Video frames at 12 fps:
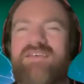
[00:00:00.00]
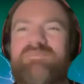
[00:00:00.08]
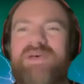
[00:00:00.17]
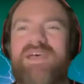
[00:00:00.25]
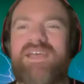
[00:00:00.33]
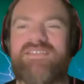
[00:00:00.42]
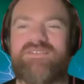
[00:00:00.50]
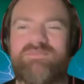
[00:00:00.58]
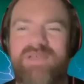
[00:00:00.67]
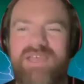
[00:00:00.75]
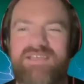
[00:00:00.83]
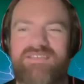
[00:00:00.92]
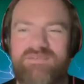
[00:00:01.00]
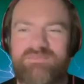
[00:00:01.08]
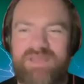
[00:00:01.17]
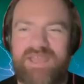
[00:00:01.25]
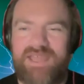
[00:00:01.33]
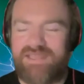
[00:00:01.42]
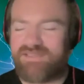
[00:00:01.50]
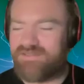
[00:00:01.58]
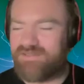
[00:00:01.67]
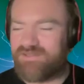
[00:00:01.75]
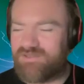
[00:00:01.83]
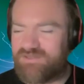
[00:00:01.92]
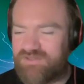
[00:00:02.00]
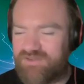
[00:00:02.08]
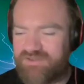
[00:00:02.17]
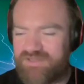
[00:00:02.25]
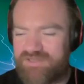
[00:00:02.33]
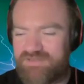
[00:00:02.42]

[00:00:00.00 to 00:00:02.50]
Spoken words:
bags on bags on bags, the good kind.